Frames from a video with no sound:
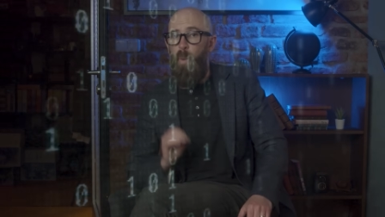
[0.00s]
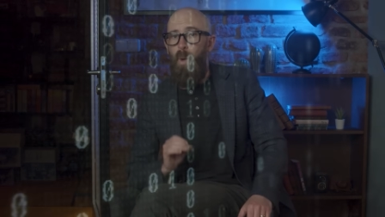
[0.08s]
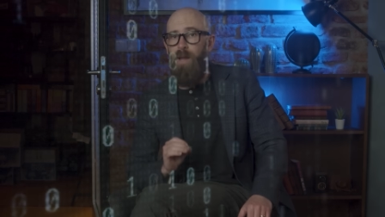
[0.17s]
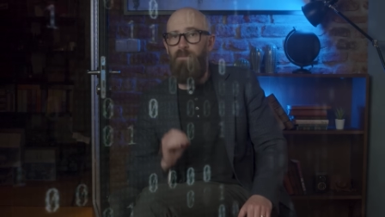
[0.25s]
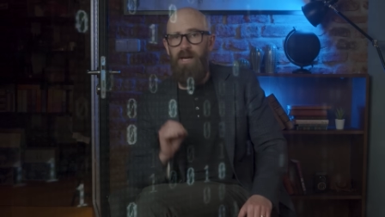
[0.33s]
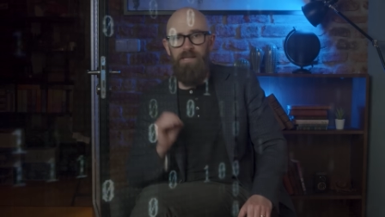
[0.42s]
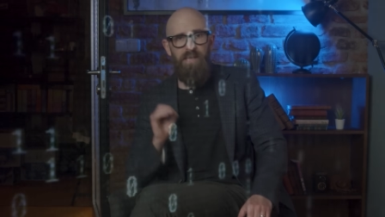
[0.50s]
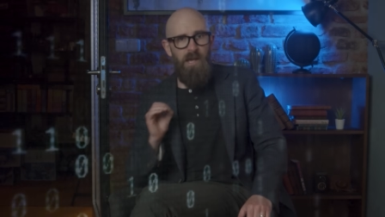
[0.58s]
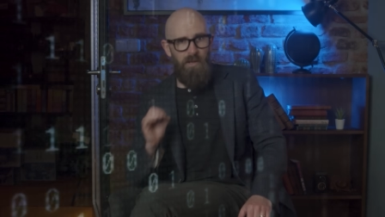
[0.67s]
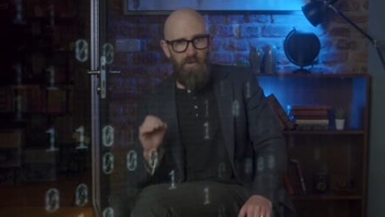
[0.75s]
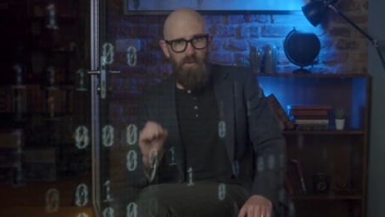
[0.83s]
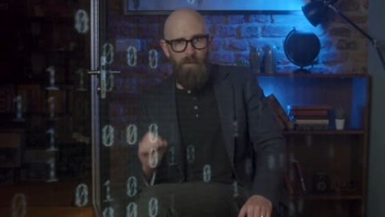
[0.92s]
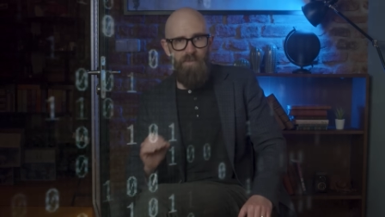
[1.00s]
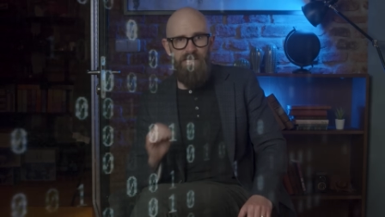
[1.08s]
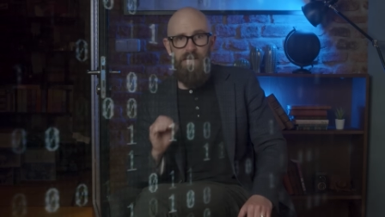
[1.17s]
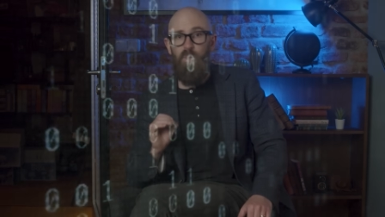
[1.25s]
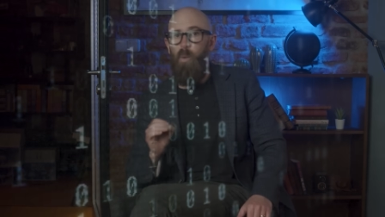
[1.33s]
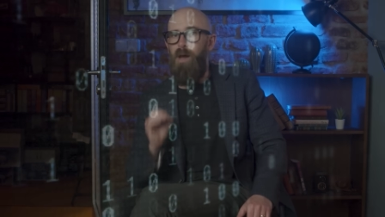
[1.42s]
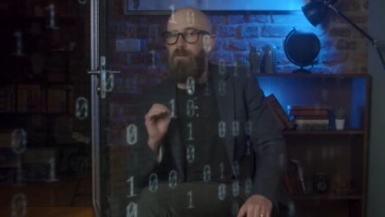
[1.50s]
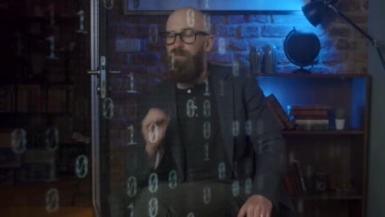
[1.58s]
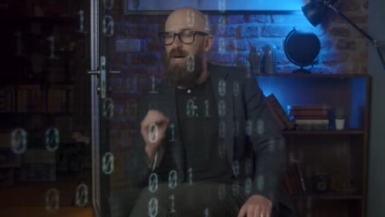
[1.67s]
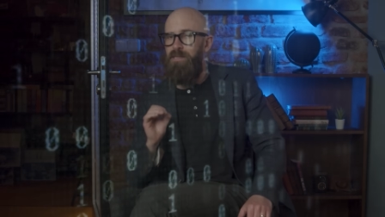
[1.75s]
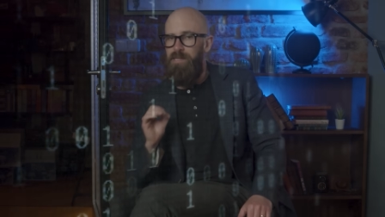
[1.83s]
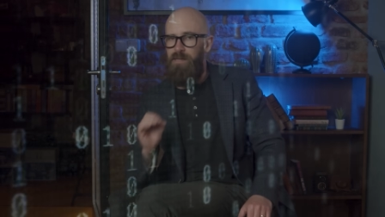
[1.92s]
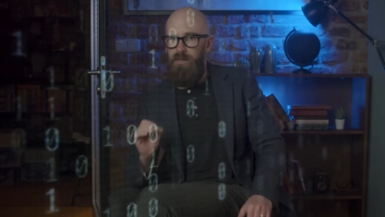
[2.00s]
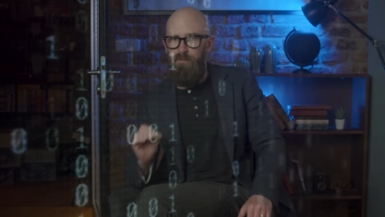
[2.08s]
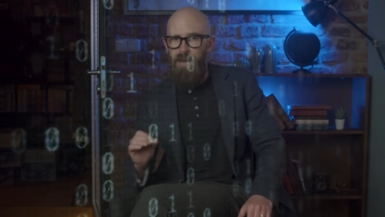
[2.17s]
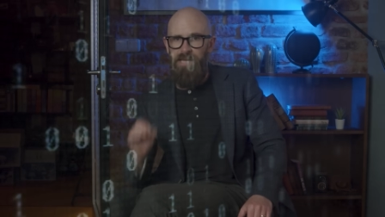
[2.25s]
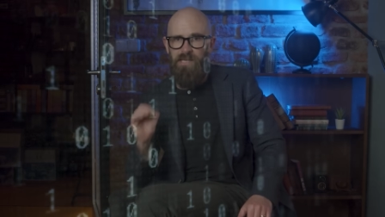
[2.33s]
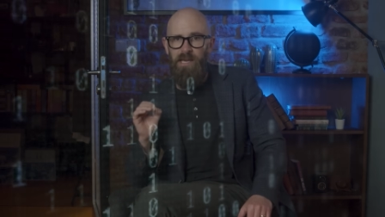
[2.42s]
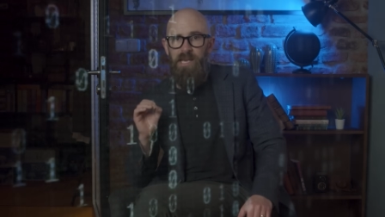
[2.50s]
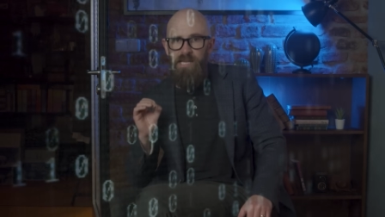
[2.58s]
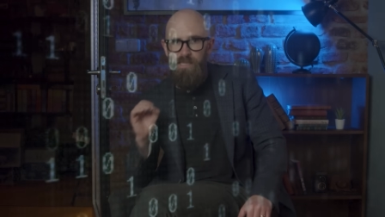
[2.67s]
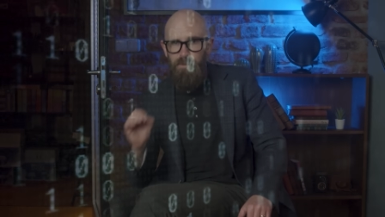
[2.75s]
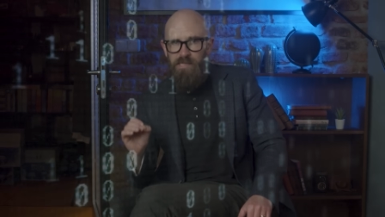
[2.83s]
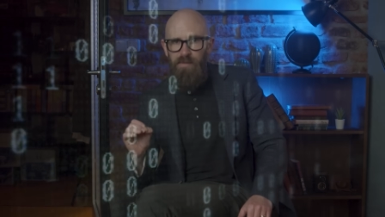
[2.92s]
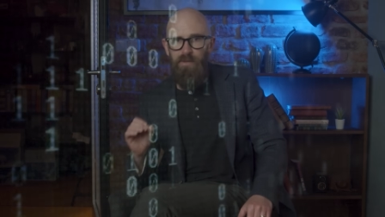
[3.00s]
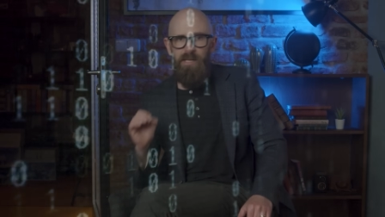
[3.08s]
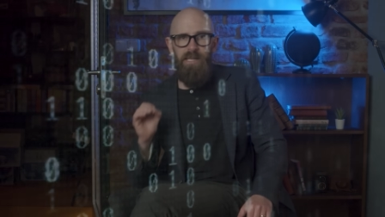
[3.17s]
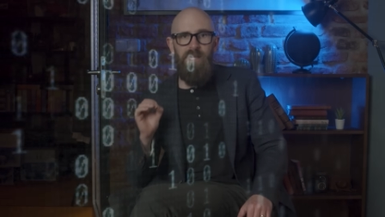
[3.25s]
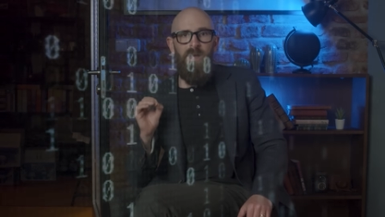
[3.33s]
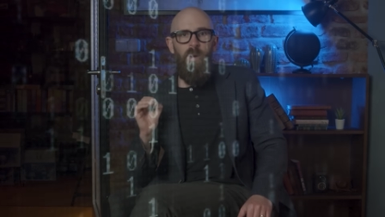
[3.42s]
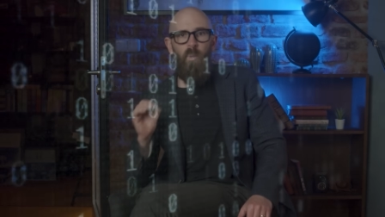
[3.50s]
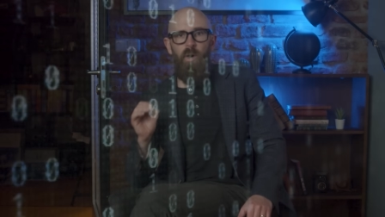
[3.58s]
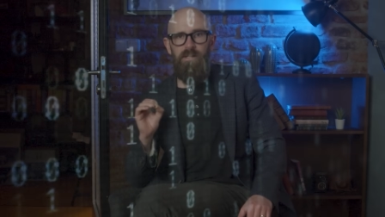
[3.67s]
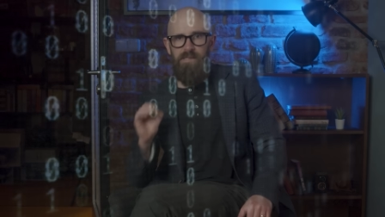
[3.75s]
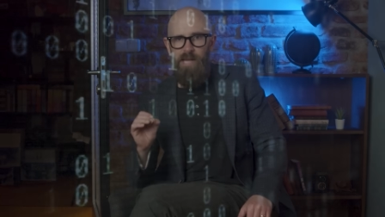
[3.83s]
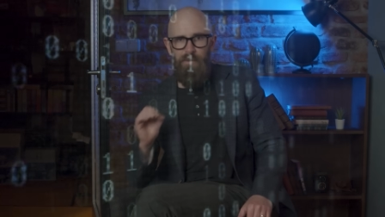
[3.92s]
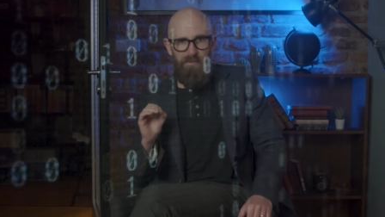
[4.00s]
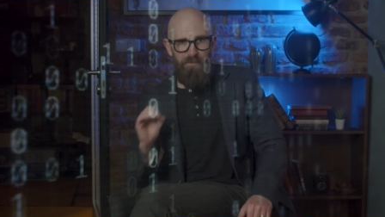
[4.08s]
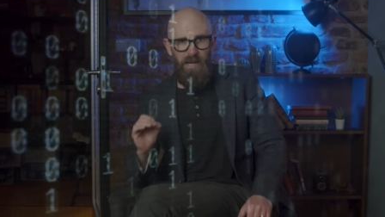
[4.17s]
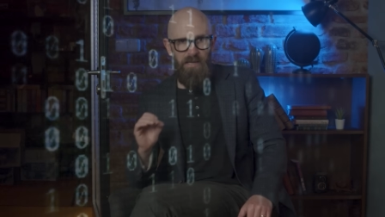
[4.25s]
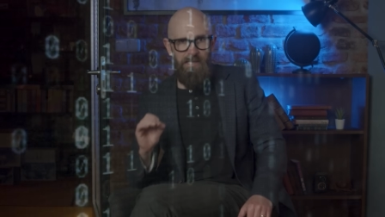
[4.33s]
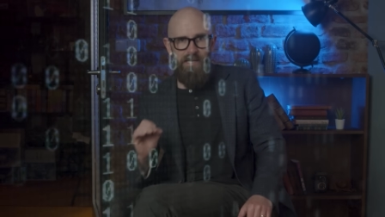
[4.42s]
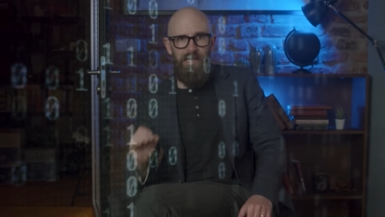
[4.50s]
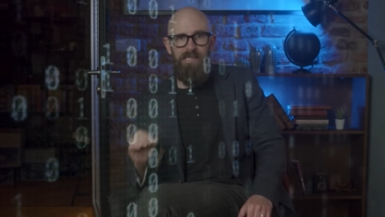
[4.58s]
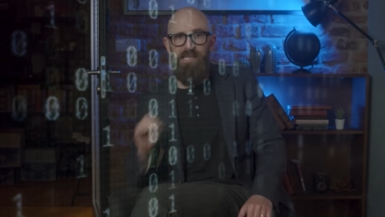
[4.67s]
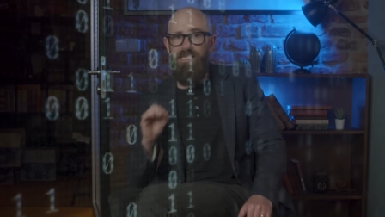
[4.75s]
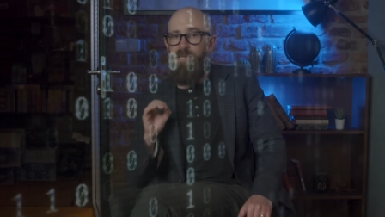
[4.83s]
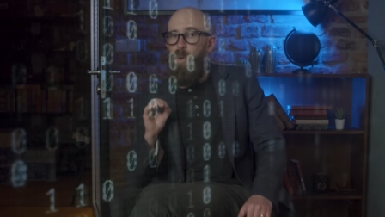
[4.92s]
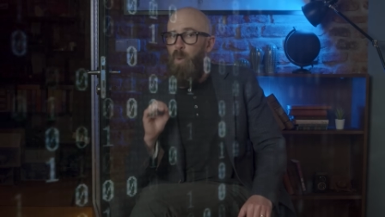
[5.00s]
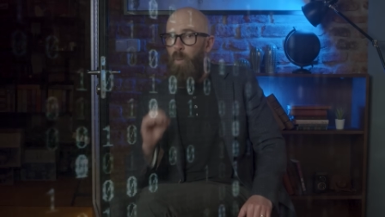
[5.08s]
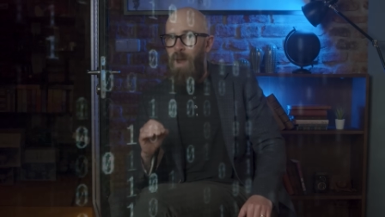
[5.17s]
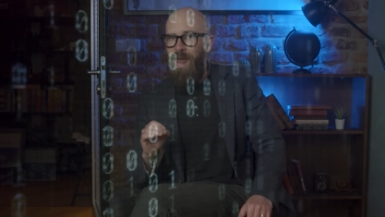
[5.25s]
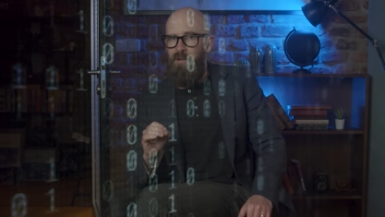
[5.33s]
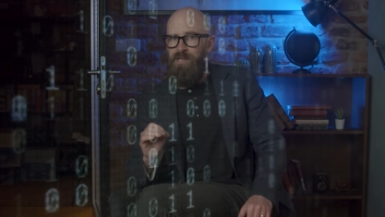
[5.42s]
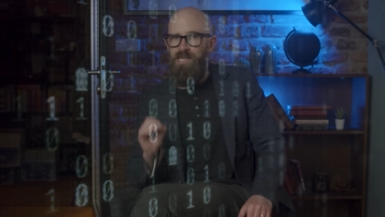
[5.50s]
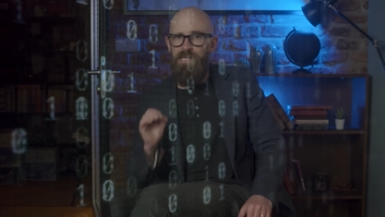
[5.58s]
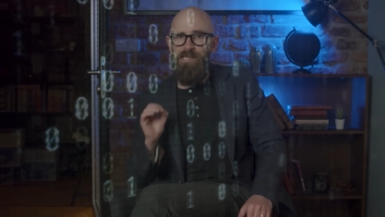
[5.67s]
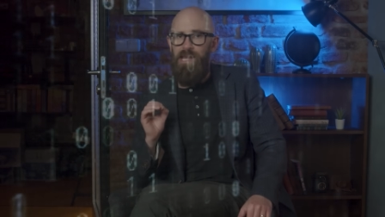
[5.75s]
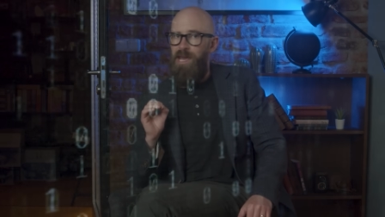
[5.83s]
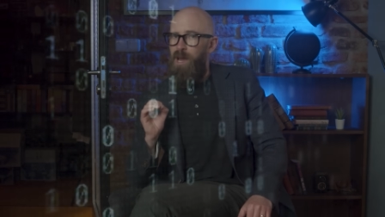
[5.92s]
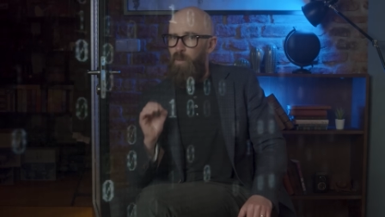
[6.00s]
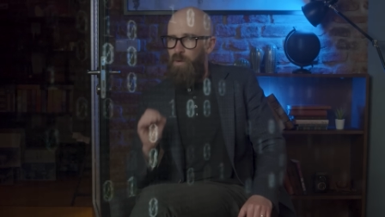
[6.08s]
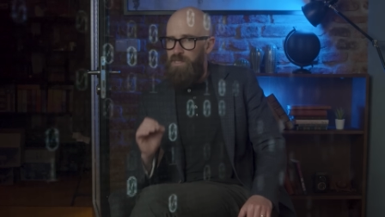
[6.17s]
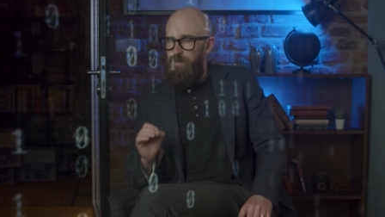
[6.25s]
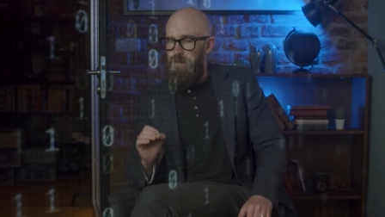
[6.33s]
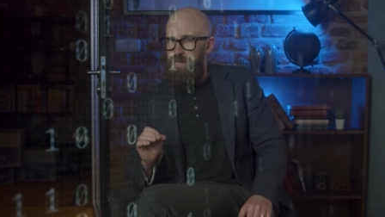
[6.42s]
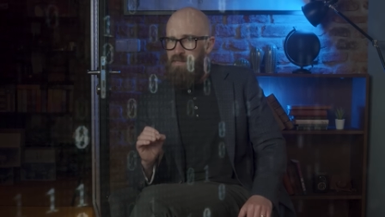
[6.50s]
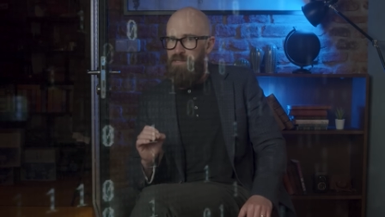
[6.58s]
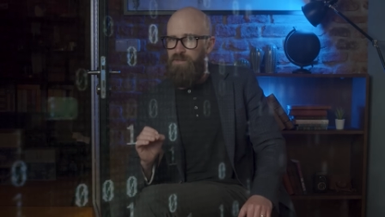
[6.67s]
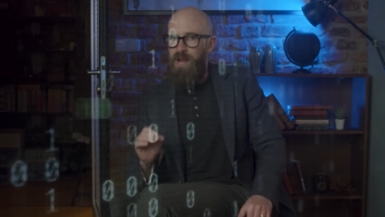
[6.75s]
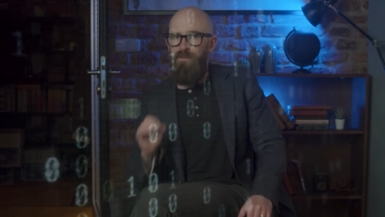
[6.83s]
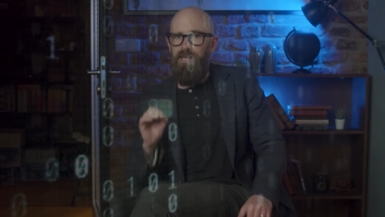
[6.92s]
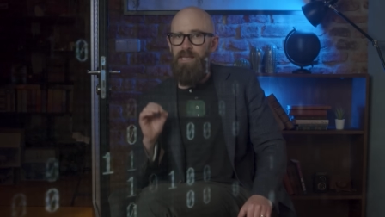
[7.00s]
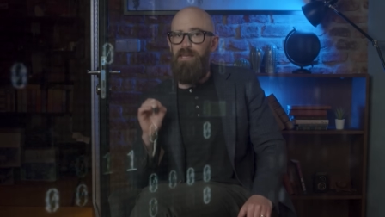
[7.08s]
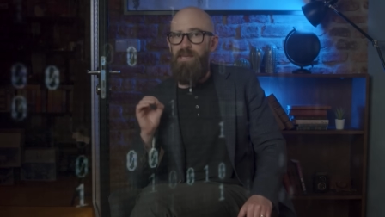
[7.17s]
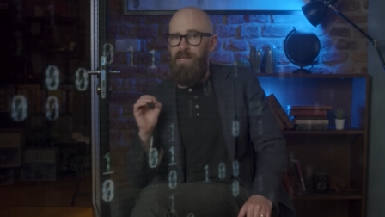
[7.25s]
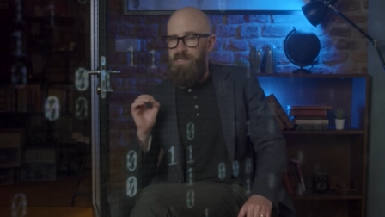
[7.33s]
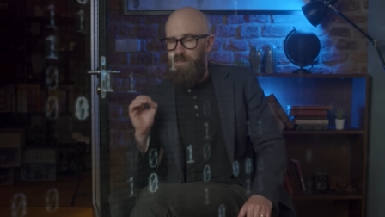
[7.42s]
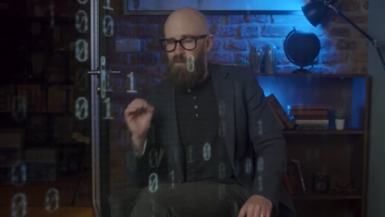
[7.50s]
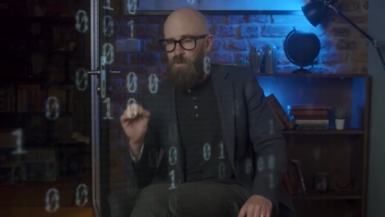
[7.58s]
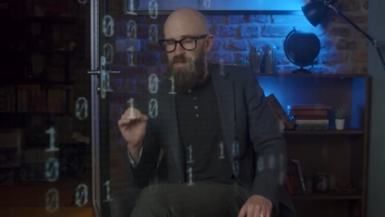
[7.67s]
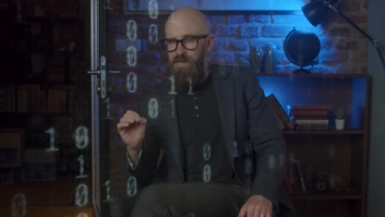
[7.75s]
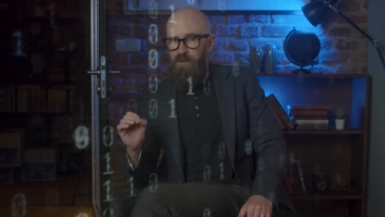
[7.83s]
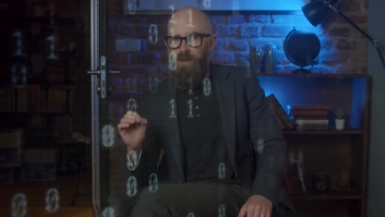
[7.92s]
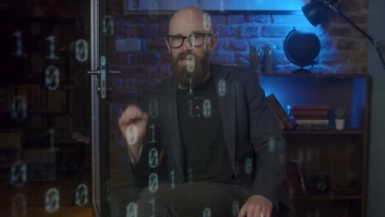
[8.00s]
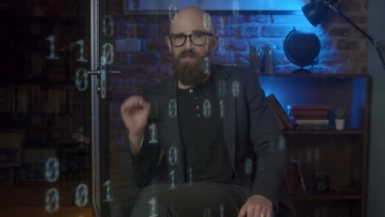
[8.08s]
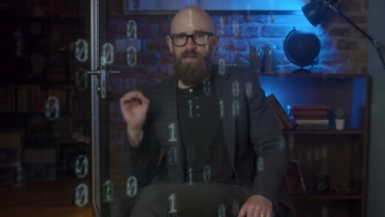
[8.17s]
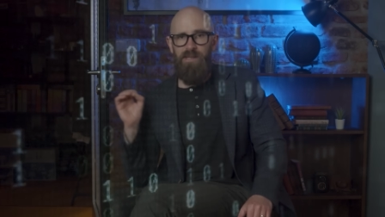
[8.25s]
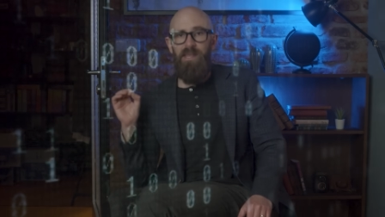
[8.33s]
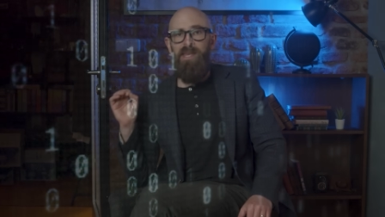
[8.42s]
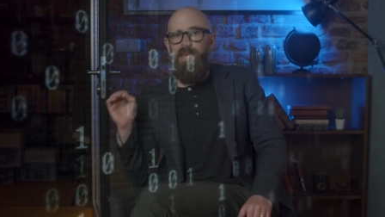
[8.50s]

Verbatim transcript: one byte could represent one particle of matter, specifically what type of particle it is, where it is, at what speed it's traveling, and in what direction,